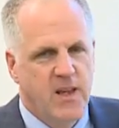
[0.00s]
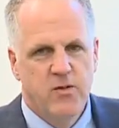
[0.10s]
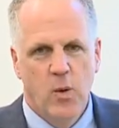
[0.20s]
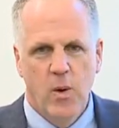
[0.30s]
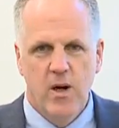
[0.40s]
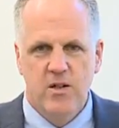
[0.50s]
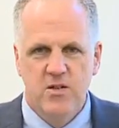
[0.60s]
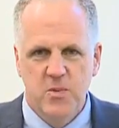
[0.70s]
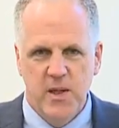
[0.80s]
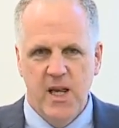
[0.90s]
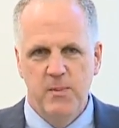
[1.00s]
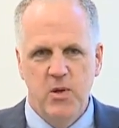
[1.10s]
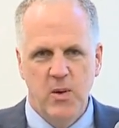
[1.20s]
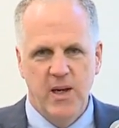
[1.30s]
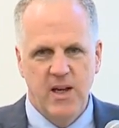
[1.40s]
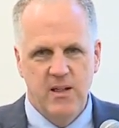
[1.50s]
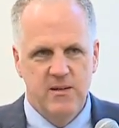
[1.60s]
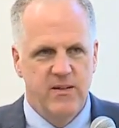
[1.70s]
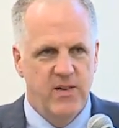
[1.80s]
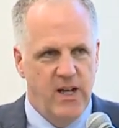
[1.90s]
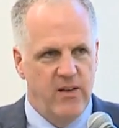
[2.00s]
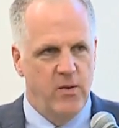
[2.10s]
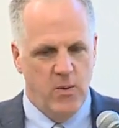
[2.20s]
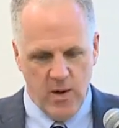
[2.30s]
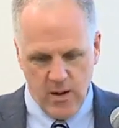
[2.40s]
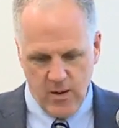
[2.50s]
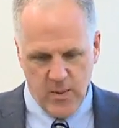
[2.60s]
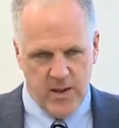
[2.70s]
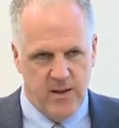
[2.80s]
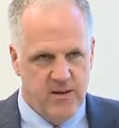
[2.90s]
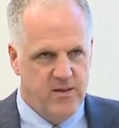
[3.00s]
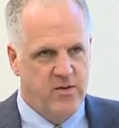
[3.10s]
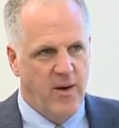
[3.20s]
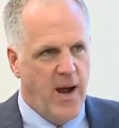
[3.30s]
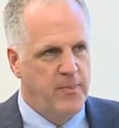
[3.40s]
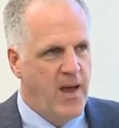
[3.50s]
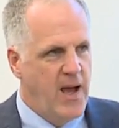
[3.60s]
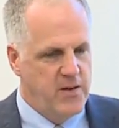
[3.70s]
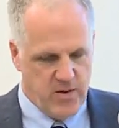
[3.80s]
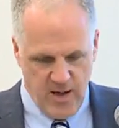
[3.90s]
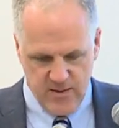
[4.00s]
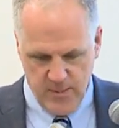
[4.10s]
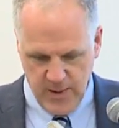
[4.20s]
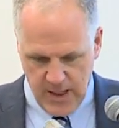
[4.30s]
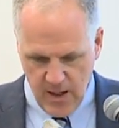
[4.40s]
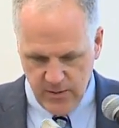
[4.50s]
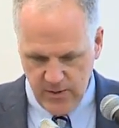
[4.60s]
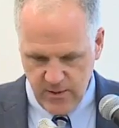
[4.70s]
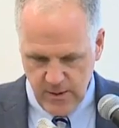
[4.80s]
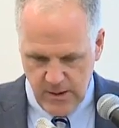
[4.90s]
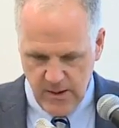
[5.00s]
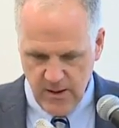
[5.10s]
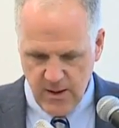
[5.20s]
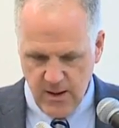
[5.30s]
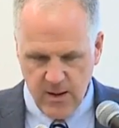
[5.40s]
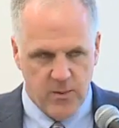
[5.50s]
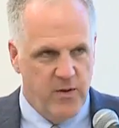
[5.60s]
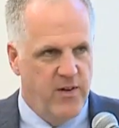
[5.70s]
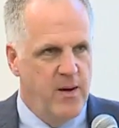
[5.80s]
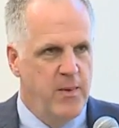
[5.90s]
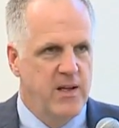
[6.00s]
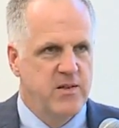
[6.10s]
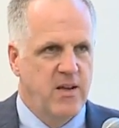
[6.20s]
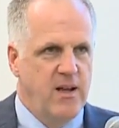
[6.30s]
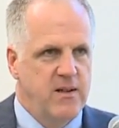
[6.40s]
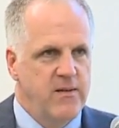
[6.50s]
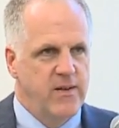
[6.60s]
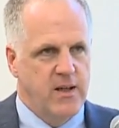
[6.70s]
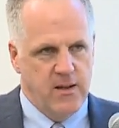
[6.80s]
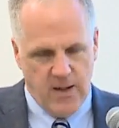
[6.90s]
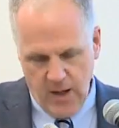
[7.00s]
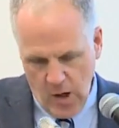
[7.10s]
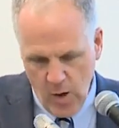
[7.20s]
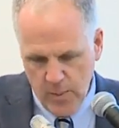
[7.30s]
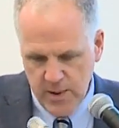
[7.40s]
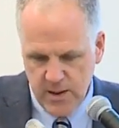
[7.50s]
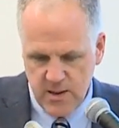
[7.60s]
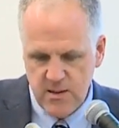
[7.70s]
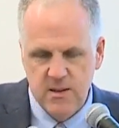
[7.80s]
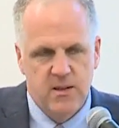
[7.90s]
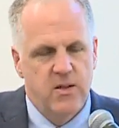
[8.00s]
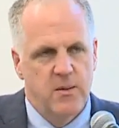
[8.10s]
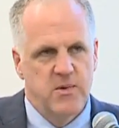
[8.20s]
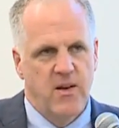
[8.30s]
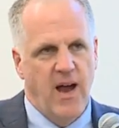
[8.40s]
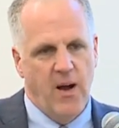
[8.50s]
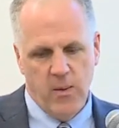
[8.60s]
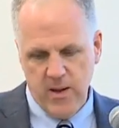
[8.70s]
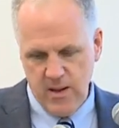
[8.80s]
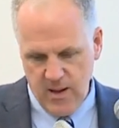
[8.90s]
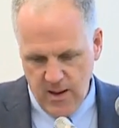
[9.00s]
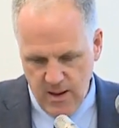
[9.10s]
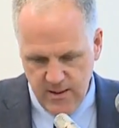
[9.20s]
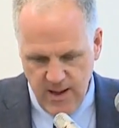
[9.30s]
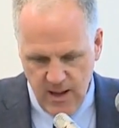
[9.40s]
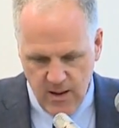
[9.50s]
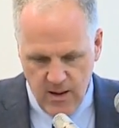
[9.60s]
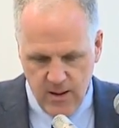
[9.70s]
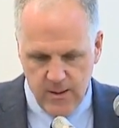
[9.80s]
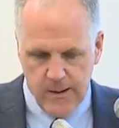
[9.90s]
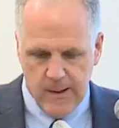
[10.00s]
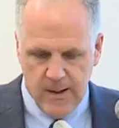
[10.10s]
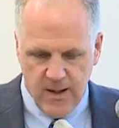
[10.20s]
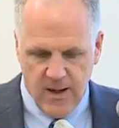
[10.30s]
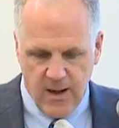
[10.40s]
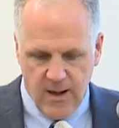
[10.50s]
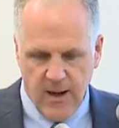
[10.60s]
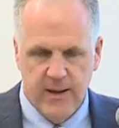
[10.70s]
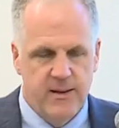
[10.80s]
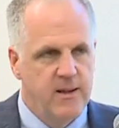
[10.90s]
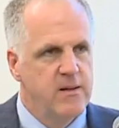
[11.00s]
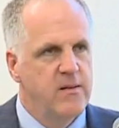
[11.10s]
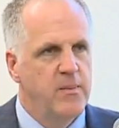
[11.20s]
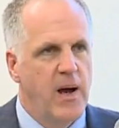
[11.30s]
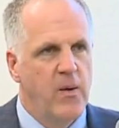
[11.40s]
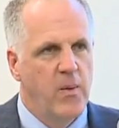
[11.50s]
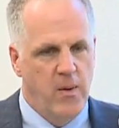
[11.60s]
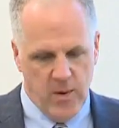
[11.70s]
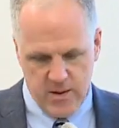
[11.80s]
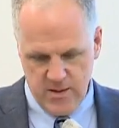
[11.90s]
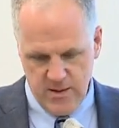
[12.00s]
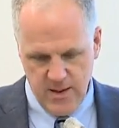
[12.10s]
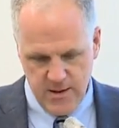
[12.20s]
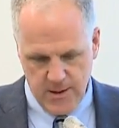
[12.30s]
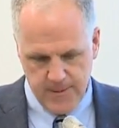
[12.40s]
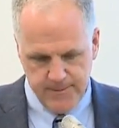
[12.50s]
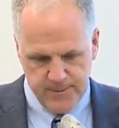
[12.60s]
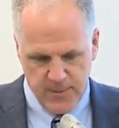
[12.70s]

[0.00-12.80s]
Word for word: if it works, we keep doing it. If it doesn't work, we scrap that and try something else. Uh, we're very much scientific, I hope, at least, in terms of how we uh, take on uh, ideas about what works in teaching.